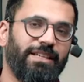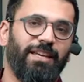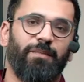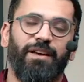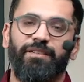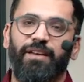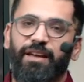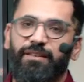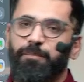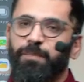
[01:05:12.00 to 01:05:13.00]
scheme is
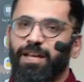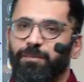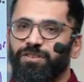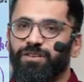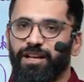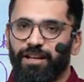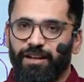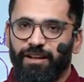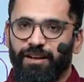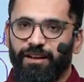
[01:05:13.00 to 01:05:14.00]
say PM Shri.
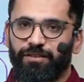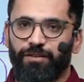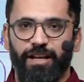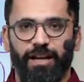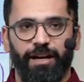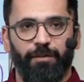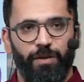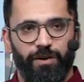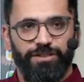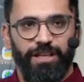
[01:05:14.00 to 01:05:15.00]
So there are
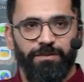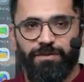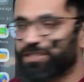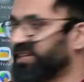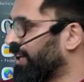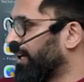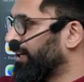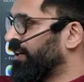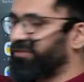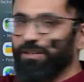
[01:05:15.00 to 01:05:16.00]
number of schemes which can
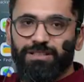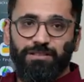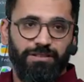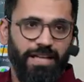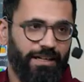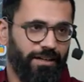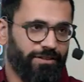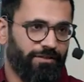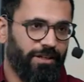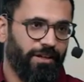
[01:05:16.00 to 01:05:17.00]
target different
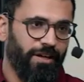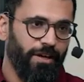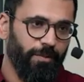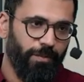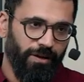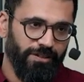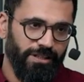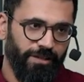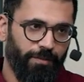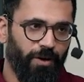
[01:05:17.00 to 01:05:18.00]
sectors of the policy.